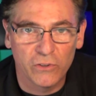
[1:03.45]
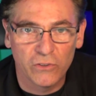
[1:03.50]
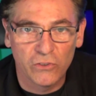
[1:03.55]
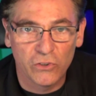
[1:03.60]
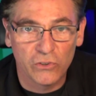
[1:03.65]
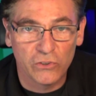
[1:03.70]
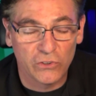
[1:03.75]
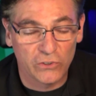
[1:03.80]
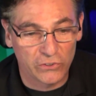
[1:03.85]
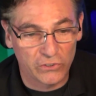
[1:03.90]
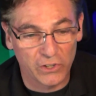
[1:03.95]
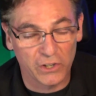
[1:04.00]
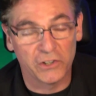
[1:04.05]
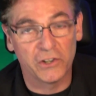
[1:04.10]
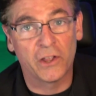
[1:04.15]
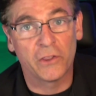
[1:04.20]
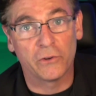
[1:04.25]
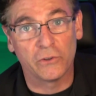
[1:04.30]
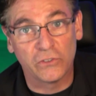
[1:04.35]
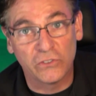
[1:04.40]
do, to see
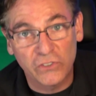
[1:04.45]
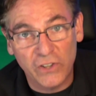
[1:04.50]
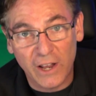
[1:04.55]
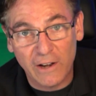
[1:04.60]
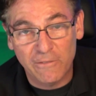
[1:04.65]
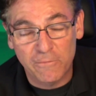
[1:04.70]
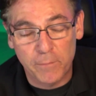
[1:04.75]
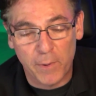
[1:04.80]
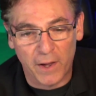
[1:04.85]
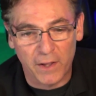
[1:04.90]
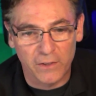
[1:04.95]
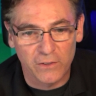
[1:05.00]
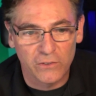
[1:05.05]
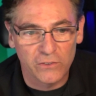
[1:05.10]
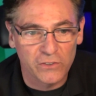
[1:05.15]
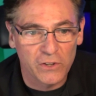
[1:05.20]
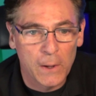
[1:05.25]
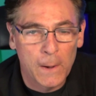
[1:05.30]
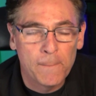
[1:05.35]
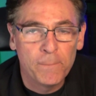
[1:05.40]
another set of
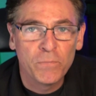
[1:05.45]
buttons.